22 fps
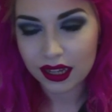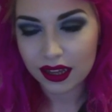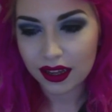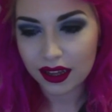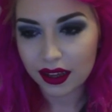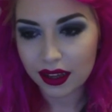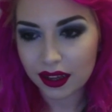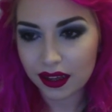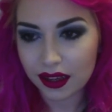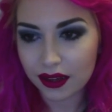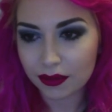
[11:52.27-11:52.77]

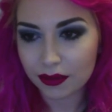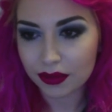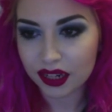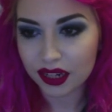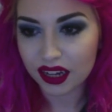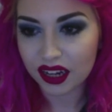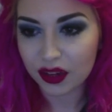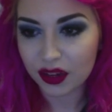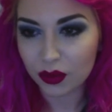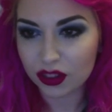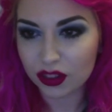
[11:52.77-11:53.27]
But
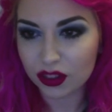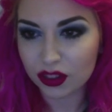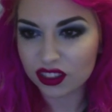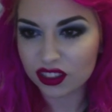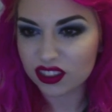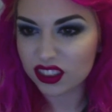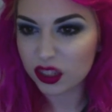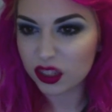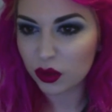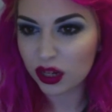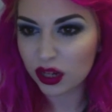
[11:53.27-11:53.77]
I will
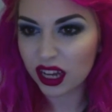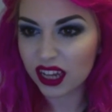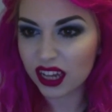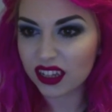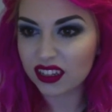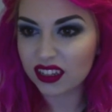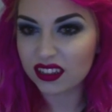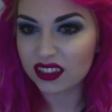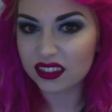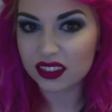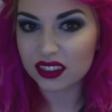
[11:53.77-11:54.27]
see what I
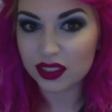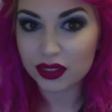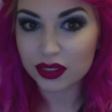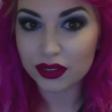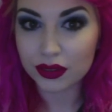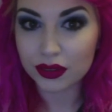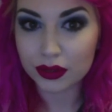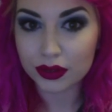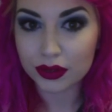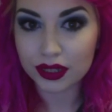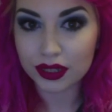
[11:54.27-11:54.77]
can
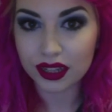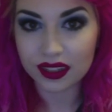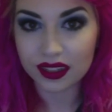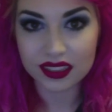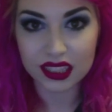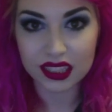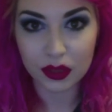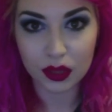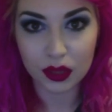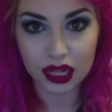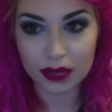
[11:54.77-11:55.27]
do. I'll see
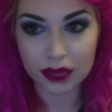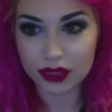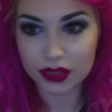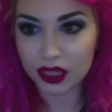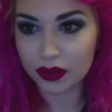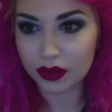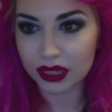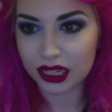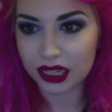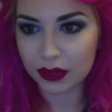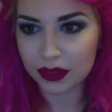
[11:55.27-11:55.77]
what I'm
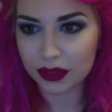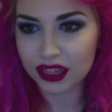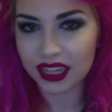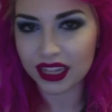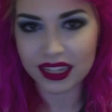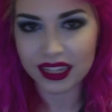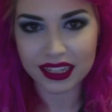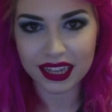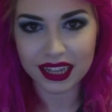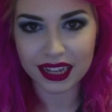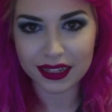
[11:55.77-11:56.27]
doing. But then
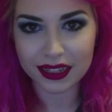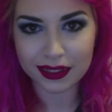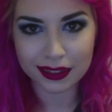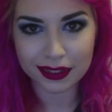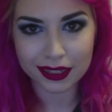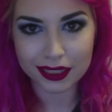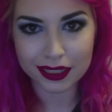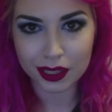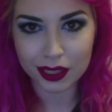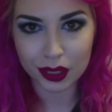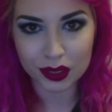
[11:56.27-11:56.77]
again, look,
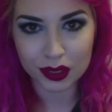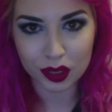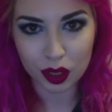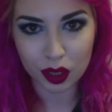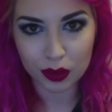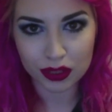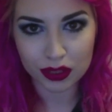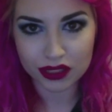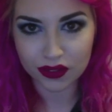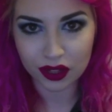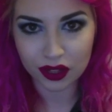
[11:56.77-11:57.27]
it's October.
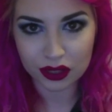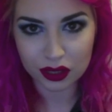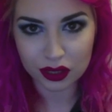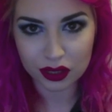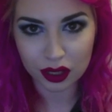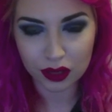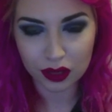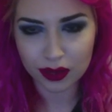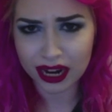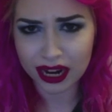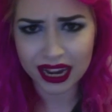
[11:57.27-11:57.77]
It's
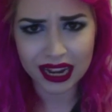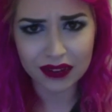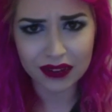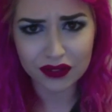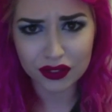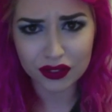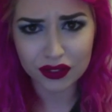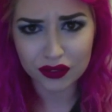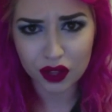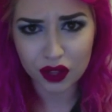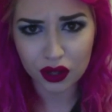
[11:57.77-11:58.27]
Vlogtober. I have to
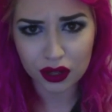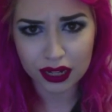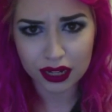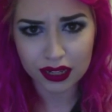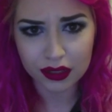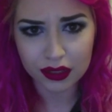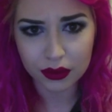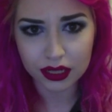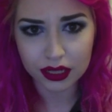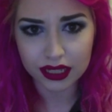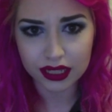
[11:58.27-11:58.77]
vlog on
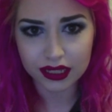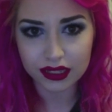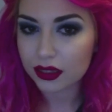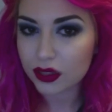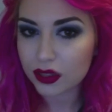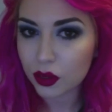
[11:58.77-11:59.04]
Halloween.